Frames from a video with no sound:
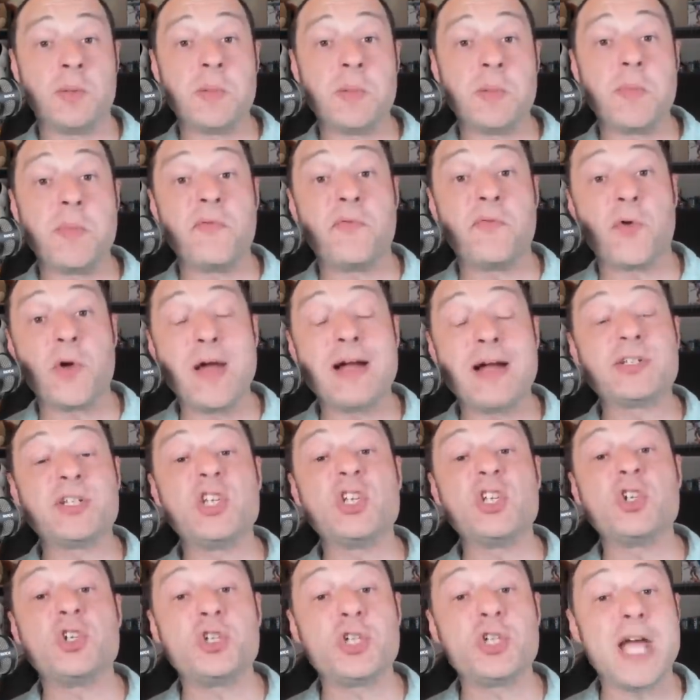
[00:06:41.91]
But before you
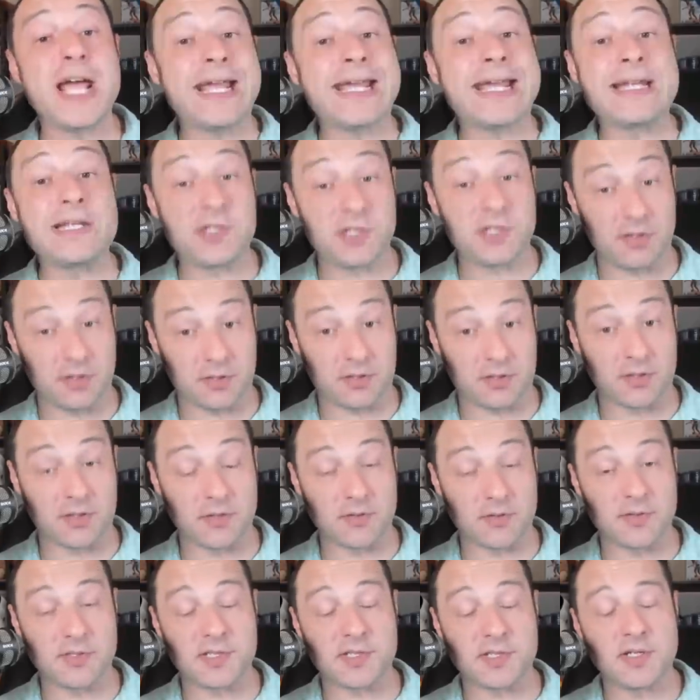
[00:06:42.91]
actually check into the
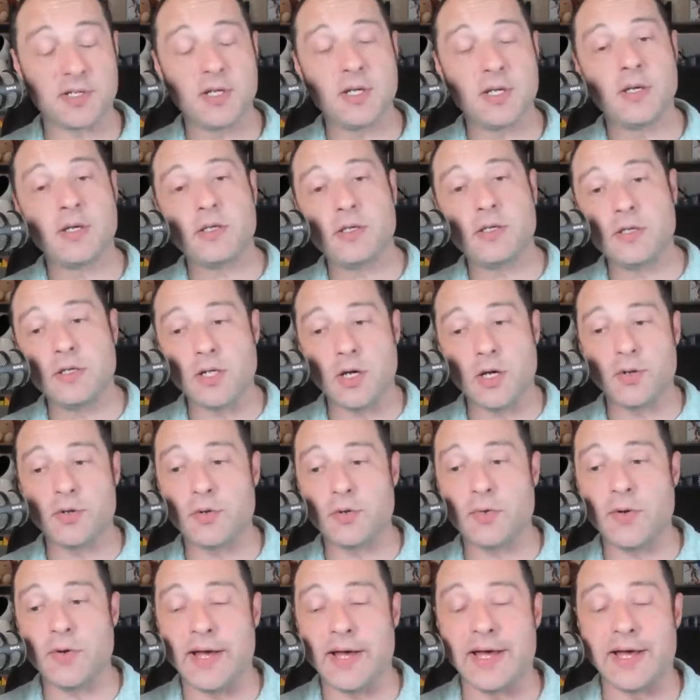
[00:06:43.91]
cruise, you go
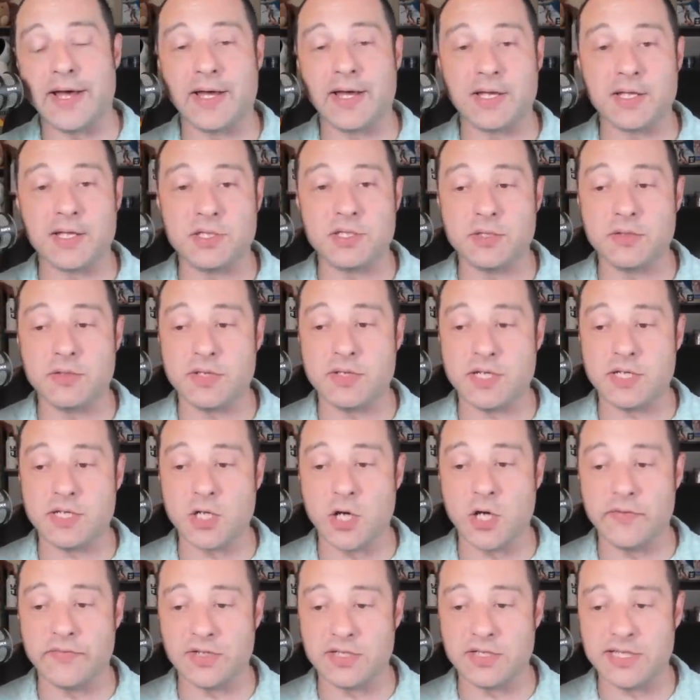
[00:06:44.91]
to uh, do the
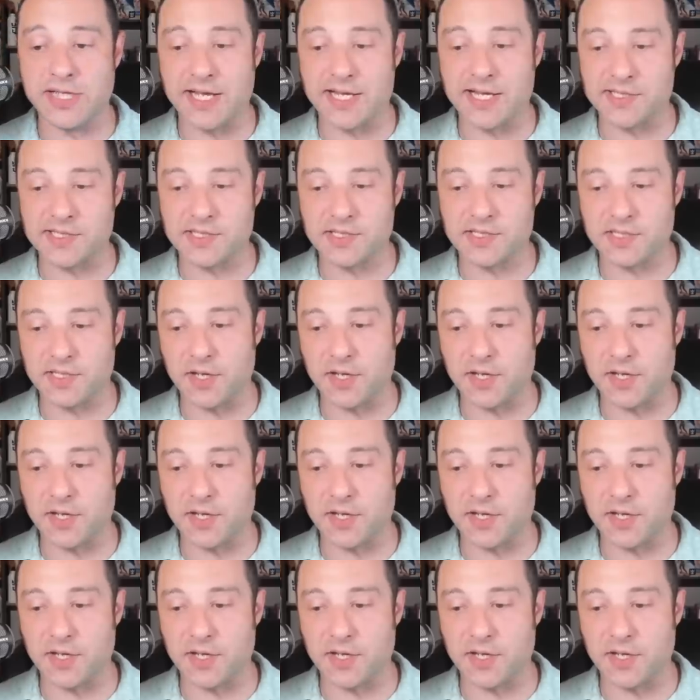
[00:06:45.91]
COVID test.